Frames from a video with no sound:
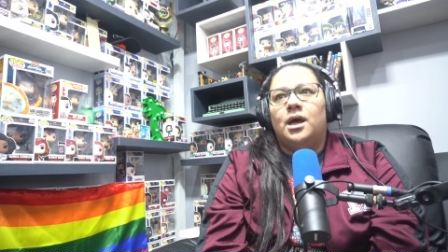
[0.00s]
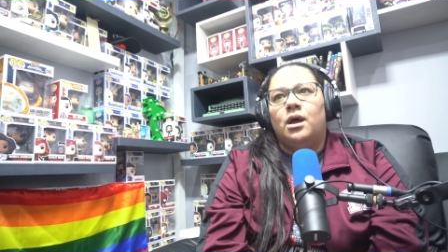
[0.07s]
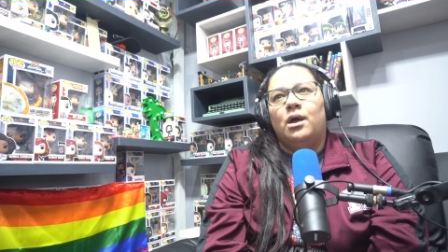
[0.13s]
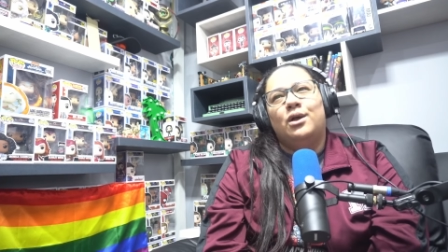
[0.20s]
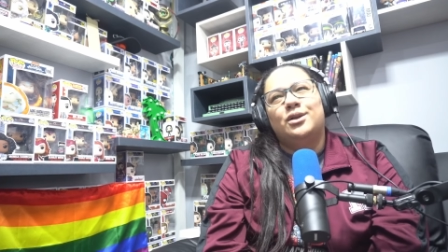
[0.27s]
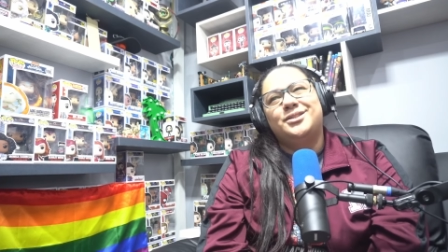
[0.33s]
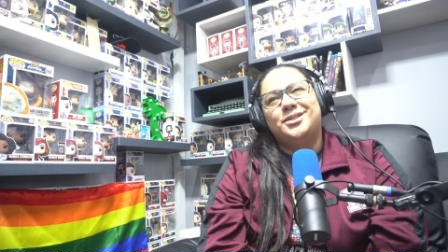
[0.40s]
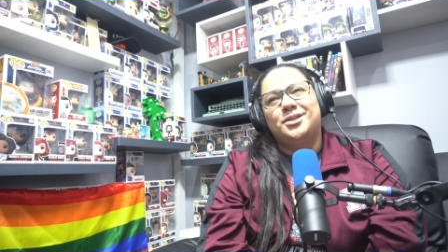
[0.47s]

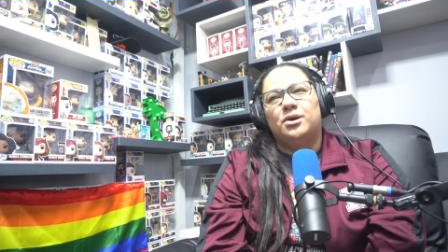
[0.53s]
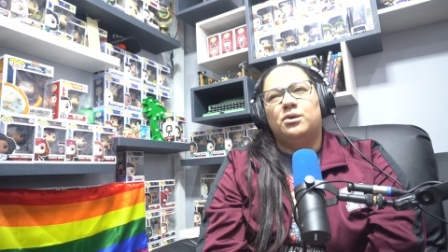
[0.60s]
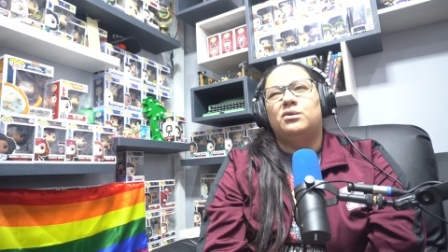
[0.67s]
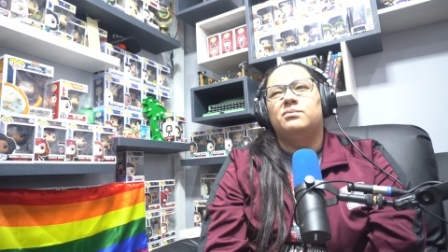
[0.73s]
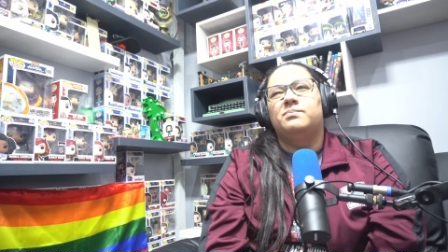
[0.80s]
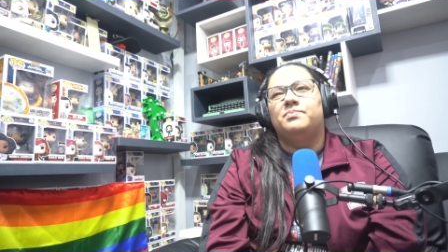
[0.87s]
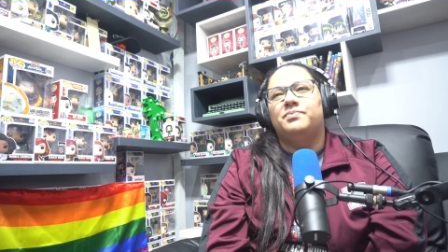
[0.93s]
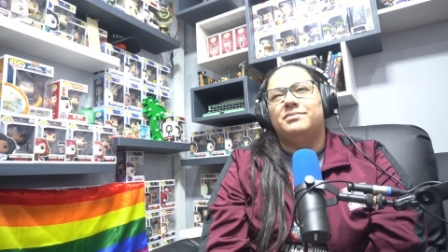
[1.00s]

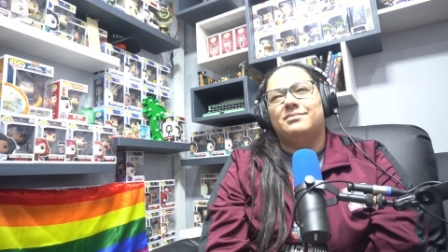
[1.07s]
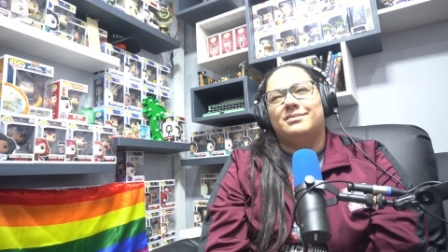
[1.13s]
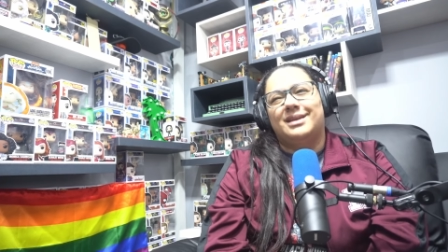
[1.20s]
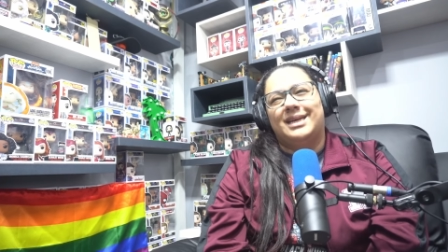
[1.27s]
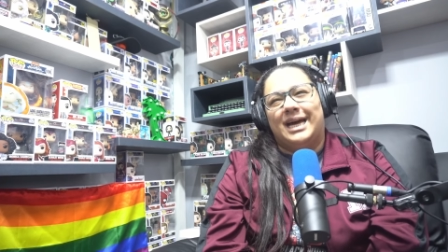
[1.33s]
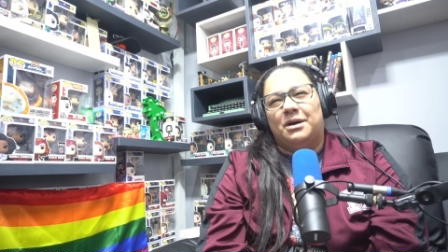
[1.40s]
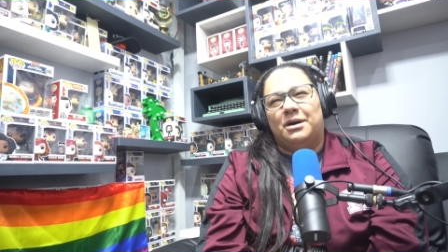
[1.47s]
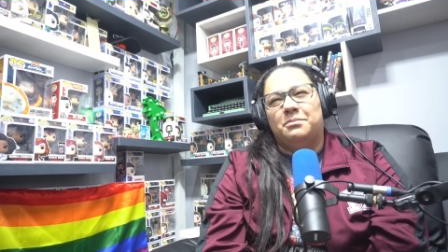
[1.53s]
Also,
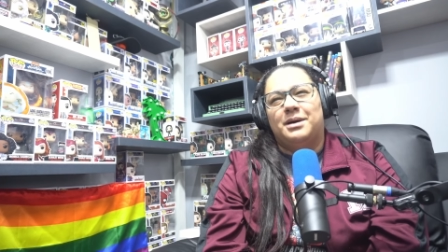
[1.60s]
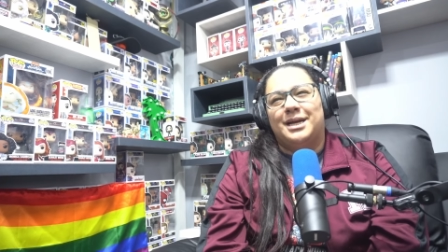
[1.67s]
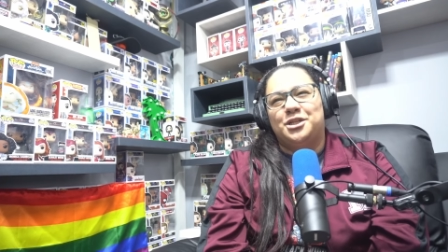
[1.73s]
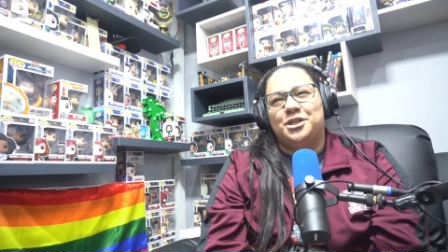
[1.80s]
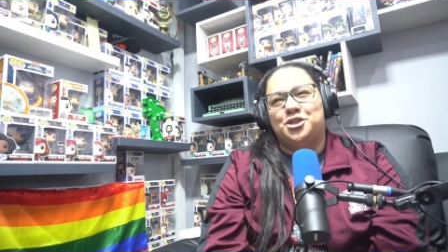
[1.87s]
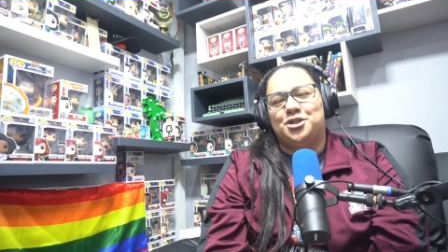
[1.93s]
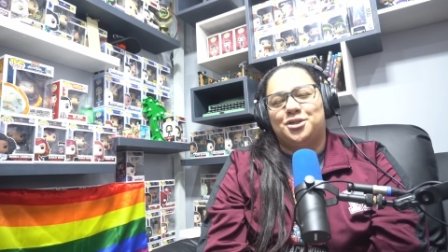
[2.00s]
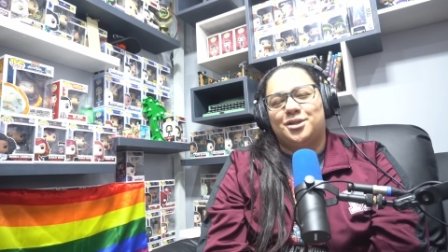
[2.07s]
how
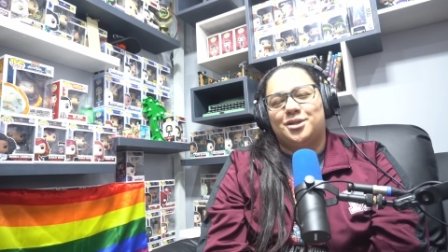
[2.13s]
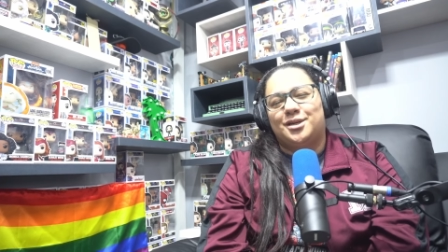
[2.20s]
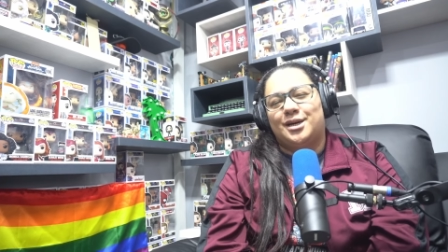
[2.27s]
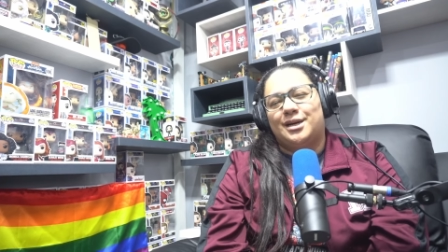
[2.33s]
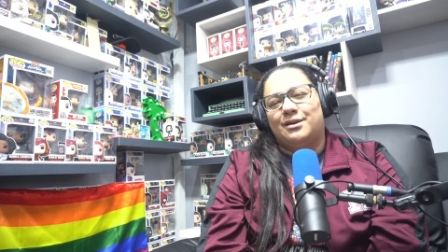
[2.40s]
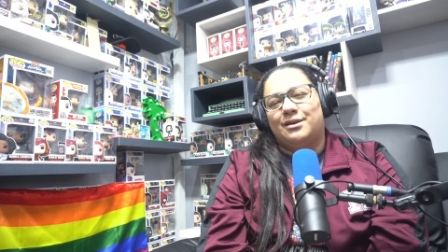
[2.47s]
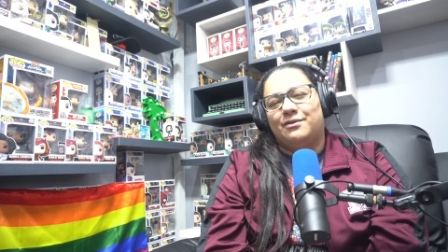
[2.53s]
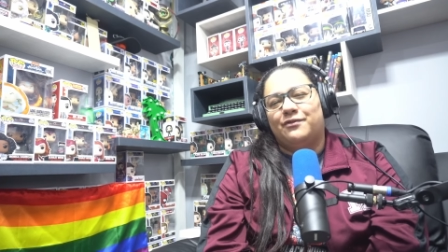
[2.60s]
much
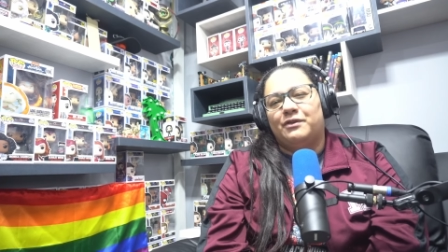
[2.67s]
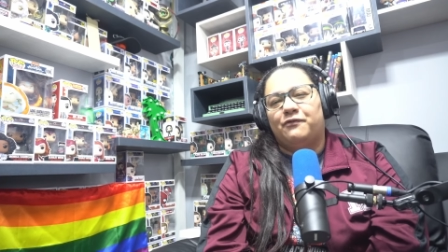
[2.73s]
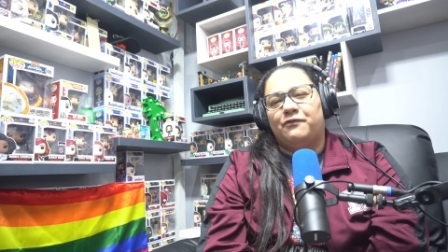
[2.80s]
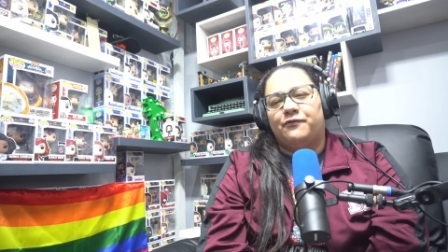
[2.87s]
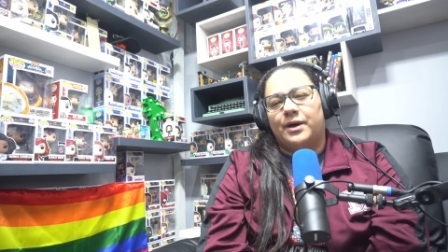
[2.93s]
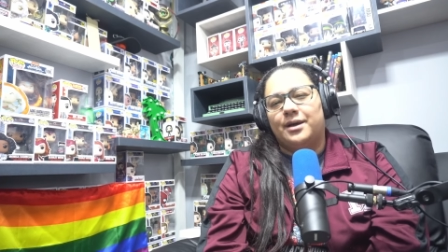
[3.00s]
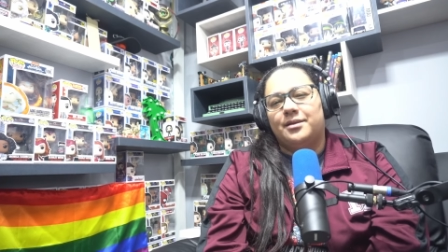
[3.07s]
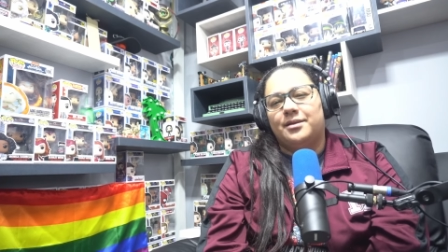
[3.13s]
of a
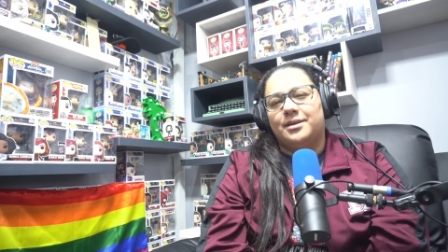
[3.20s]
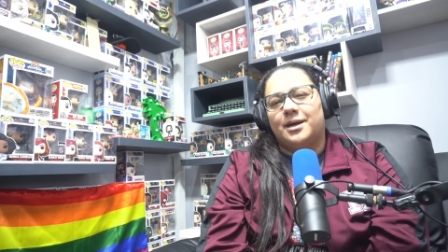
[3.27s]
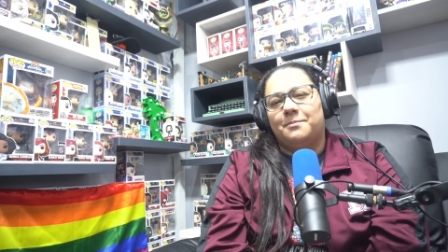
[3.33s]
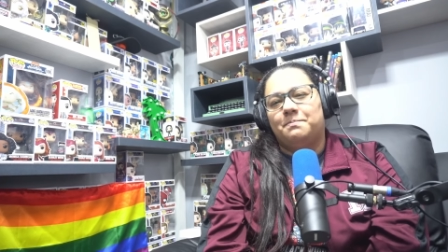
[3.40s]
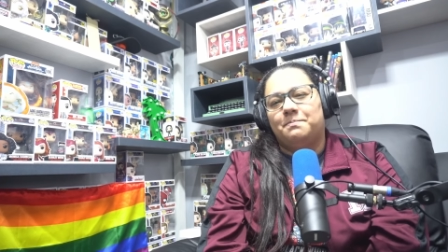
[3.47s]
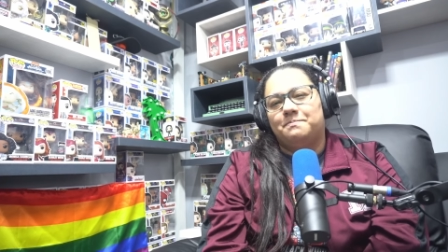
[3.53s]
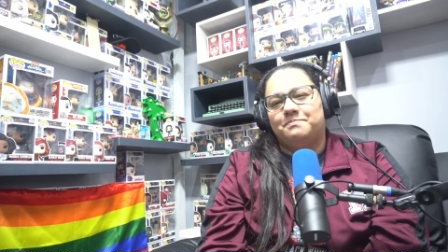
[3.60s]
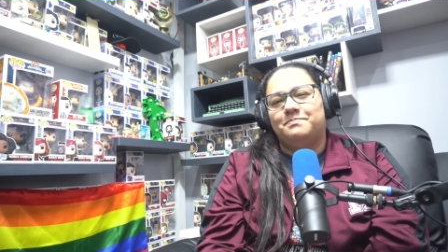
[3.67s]
fucked up,